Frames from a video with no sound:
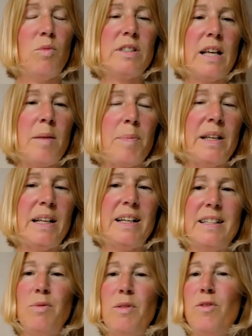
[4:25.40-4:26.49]
And what's happening
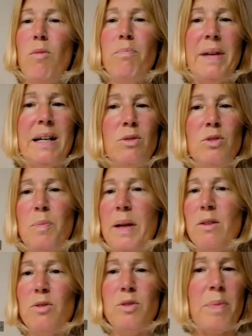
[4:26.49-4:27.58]
is we've got build
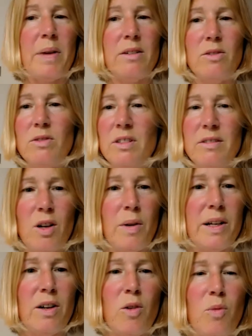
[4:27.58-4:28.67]

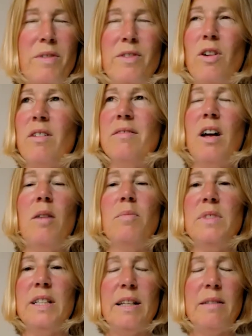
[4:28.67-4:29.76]
going on. We've got
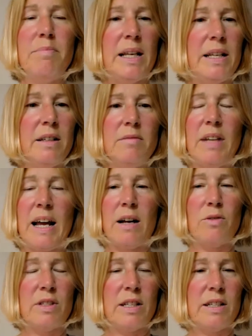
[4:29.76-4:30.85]
umpteen million
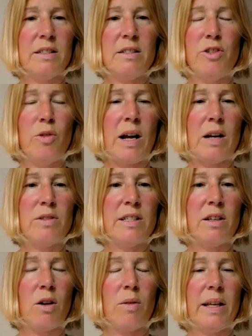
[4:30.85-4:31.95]
houses, new
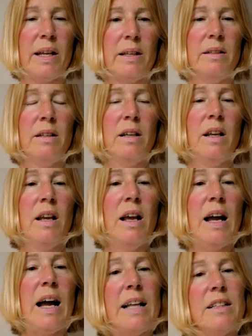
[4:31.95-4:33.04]
houses going in.
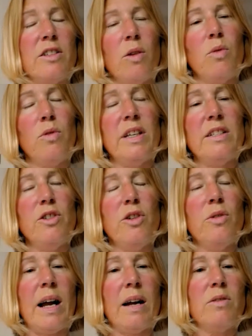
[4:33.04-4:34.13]
And so all these
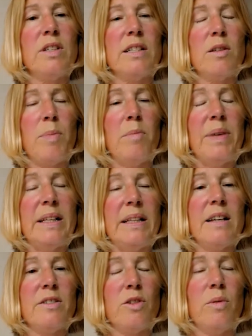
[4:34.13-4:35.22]
new houses are pumping
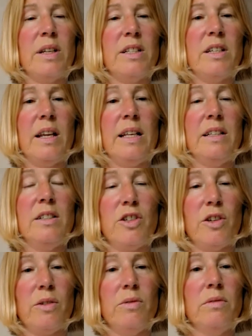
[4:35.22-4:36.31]
their sewage
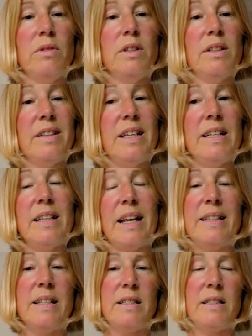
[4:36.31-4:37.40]
into these
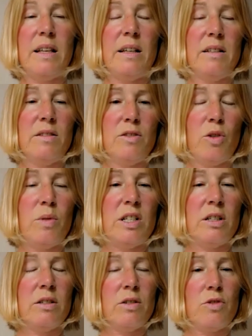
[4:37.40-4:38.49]
existing
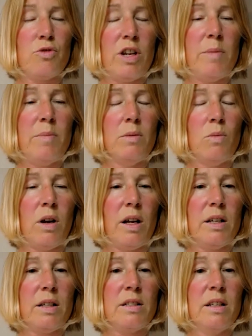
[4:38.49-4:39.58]
sewage treatment
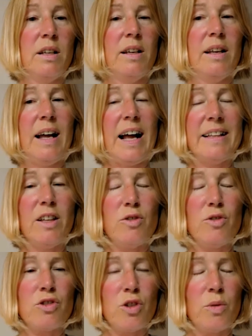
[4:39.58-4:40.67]
works. And
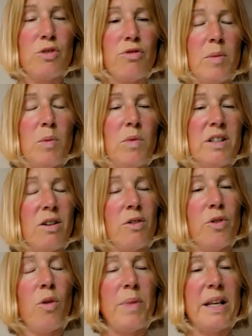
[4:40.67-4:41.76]
those sewage treatment works
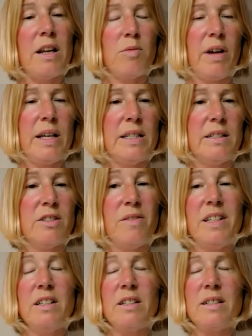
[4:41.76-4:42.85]
are not being upgraded. So
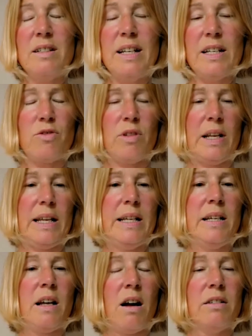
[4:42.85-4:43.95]
they just
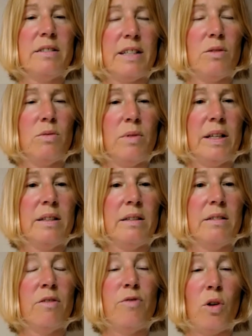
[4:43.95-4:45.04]
literally can't deal with
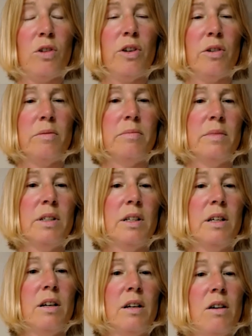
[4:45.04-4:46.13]
the volume
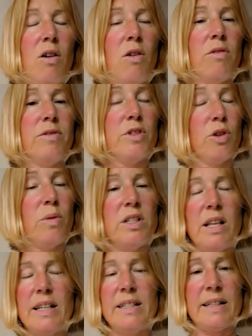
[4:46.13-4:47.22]
of
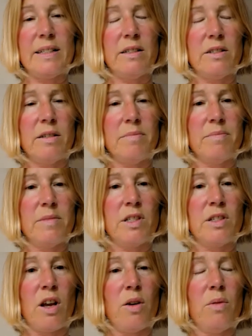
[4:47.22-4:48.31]
sewage that is getting to them.
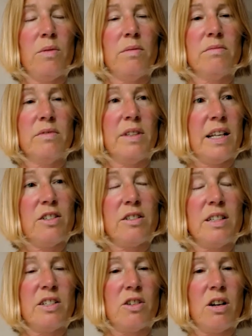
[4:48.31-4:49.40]
So they
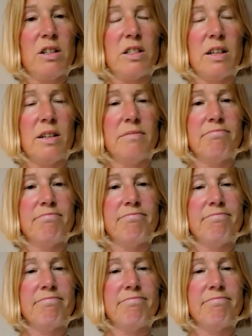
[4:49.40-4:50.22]
just discharge it.